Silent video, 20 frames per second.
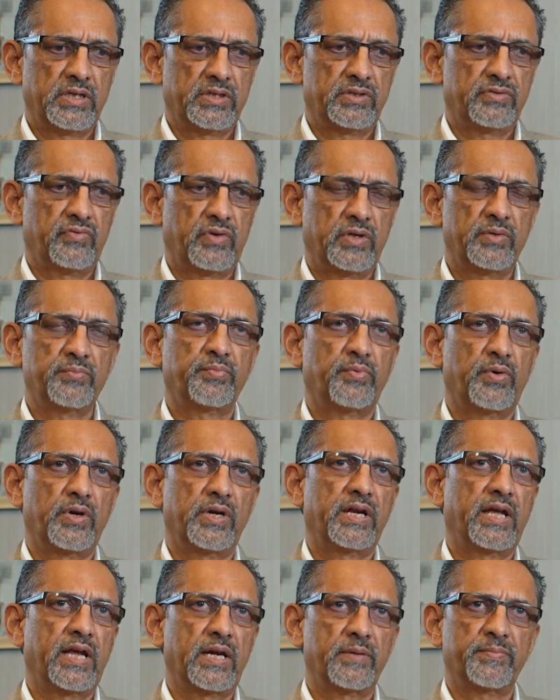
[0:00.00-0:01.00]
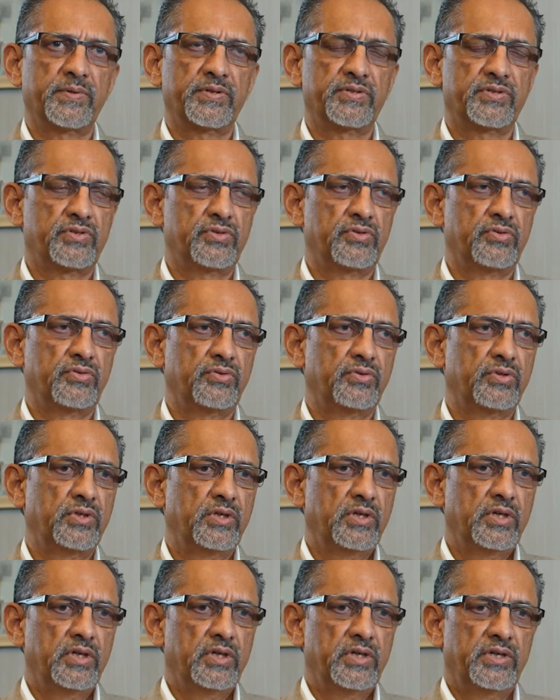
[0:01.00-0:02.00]
at one point help us to
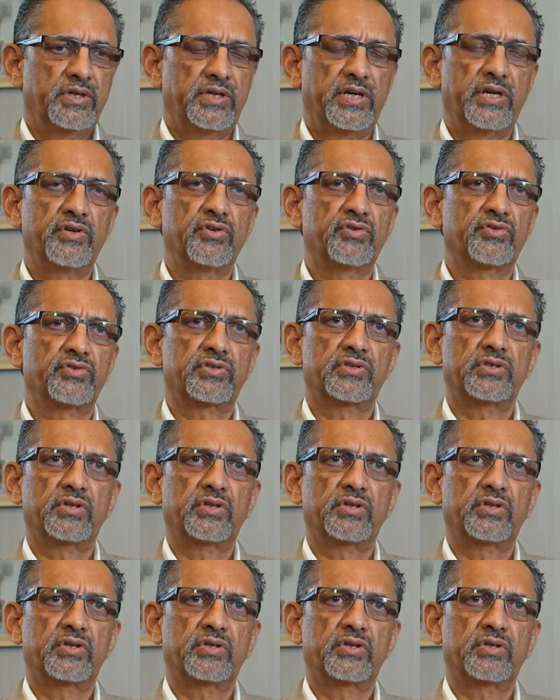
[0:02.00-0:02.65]
reduce